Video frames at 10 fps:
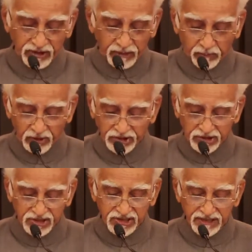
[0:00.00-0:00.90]

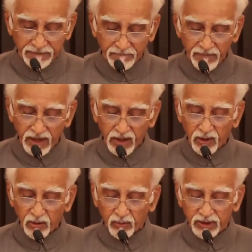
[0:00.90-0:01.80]
deposits
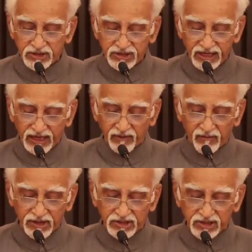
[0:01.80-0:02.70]
which
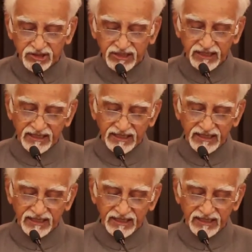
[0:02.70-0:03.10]
enriched